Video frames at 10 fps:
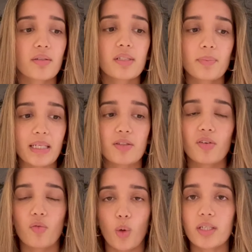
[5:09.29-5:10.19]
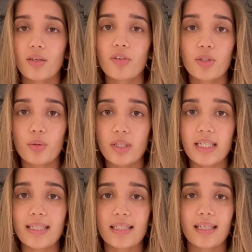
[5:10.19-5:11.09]
Irrespective of whatever you
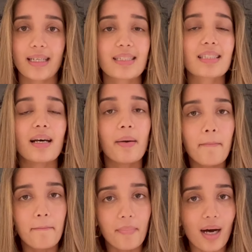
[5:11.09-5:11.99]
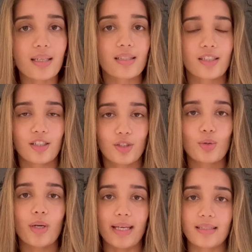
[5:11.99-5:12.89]
eat, it's a must
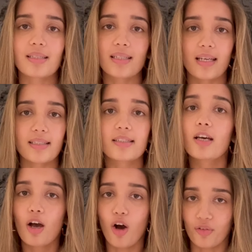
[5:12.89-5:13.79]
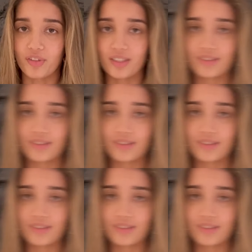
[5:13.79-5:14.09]
to exercise often.